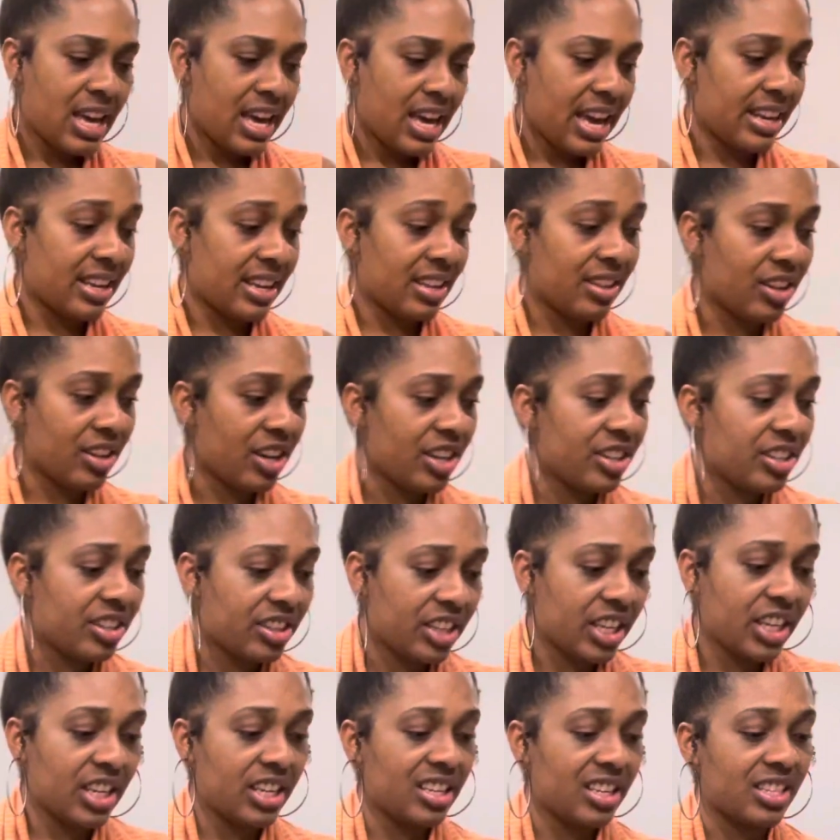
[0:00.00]
And another
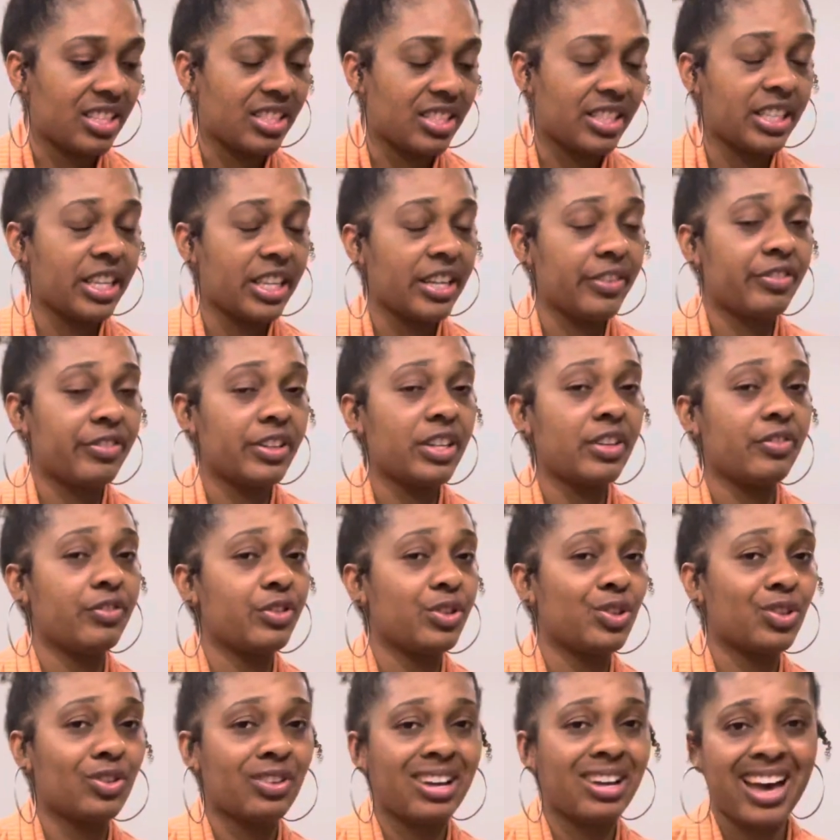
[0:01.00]
thing is, even if
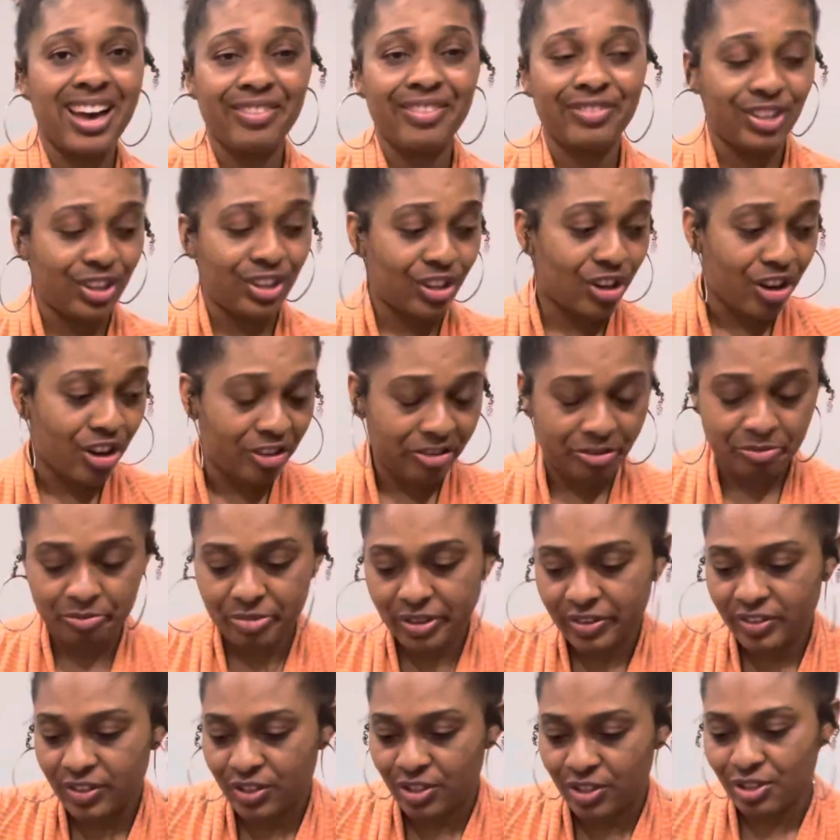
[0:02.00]
you don't have enough
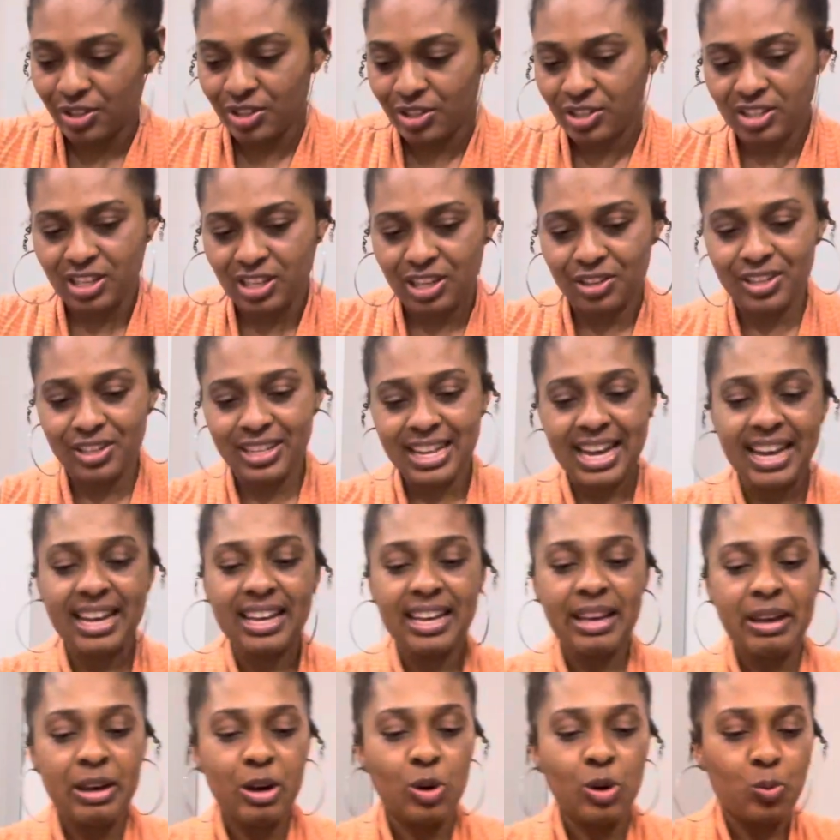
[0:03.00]
beef sauce,
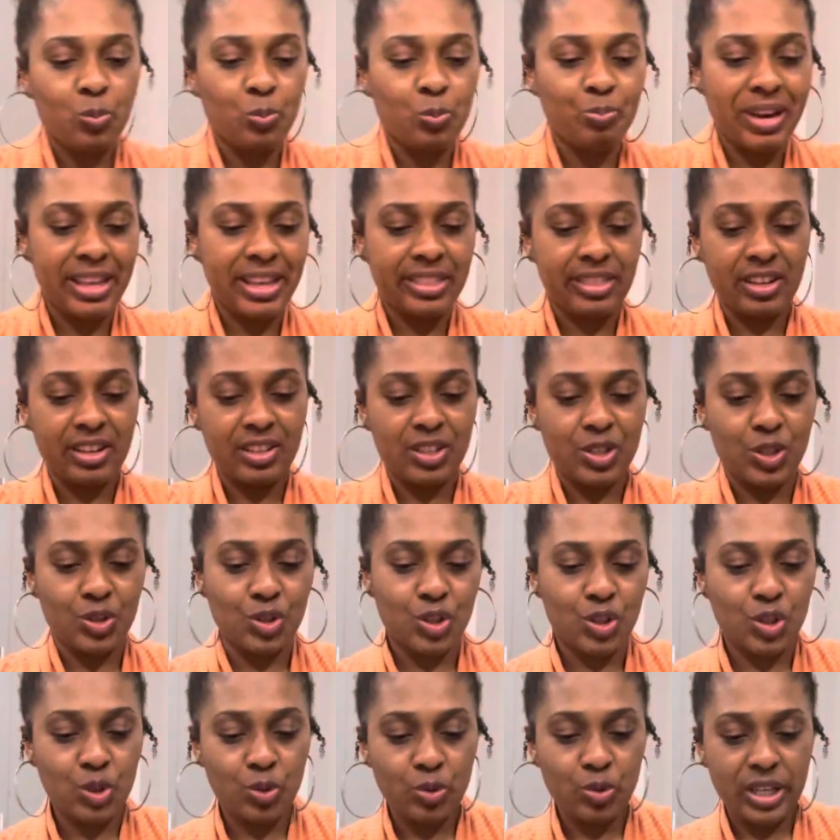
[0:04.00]
another method to
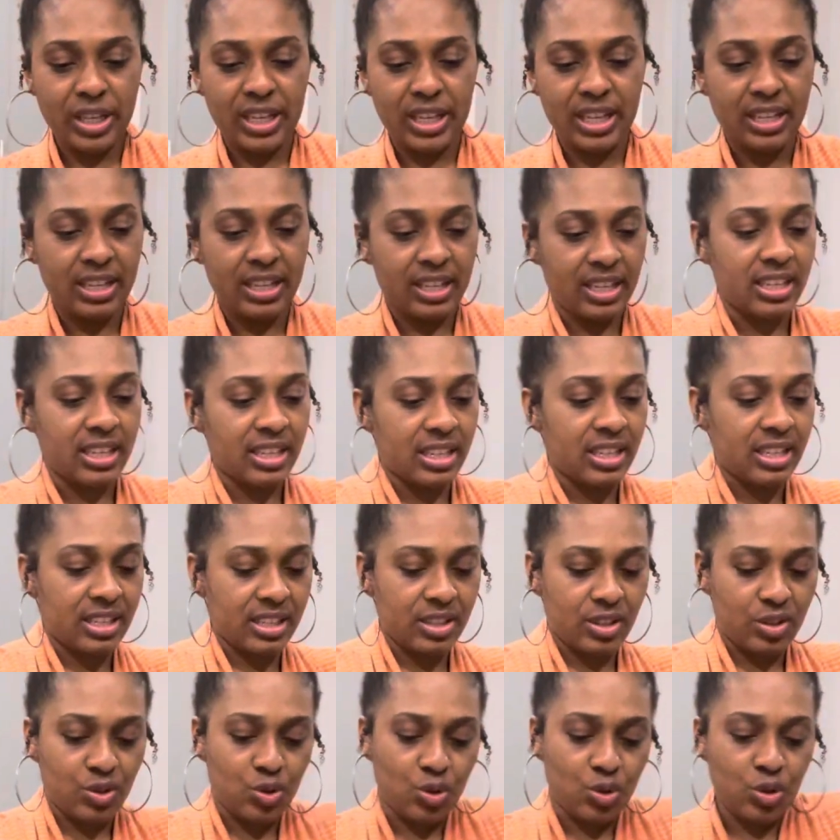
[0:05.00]
do it
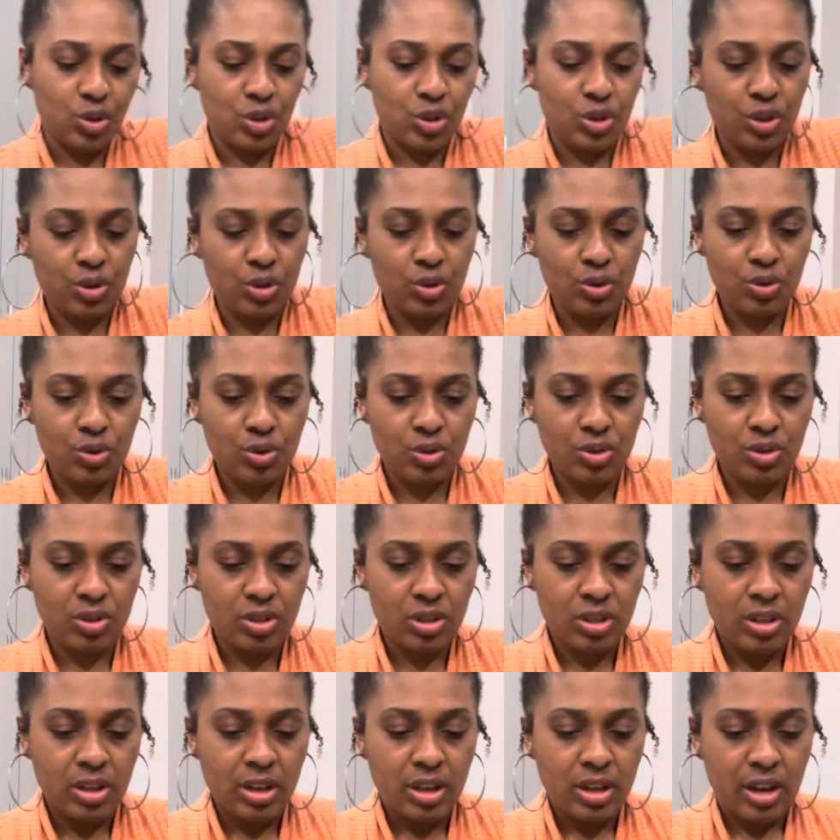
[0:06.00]
is to
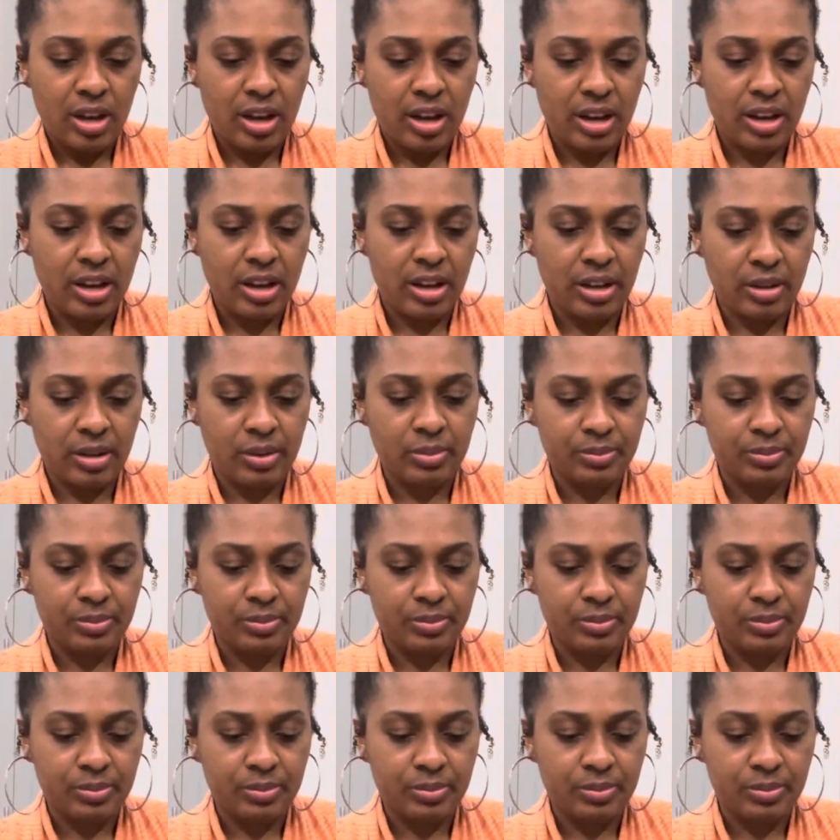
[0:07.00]
use um,